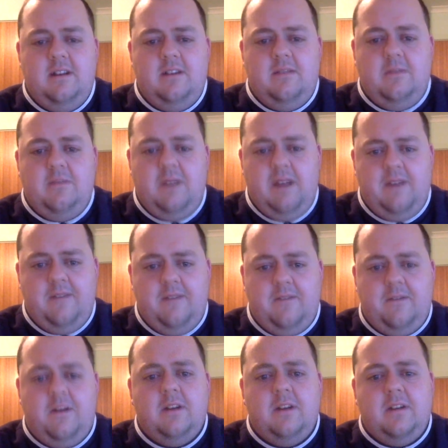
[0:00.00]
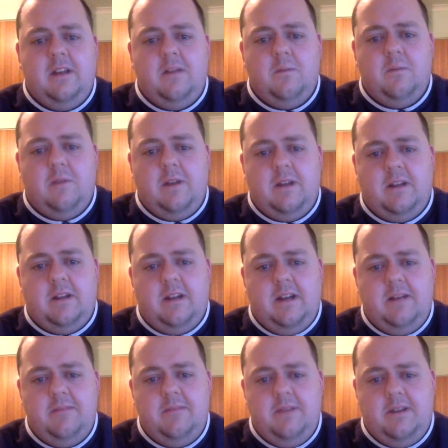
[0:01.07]
We have finally won a
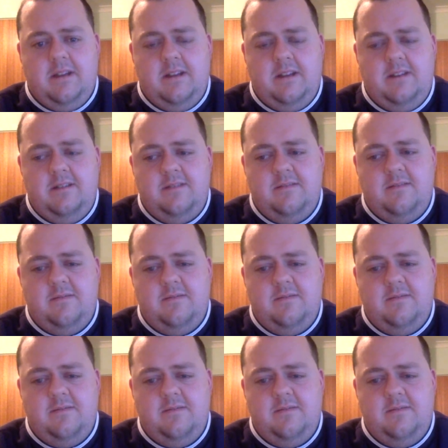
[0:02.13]
game again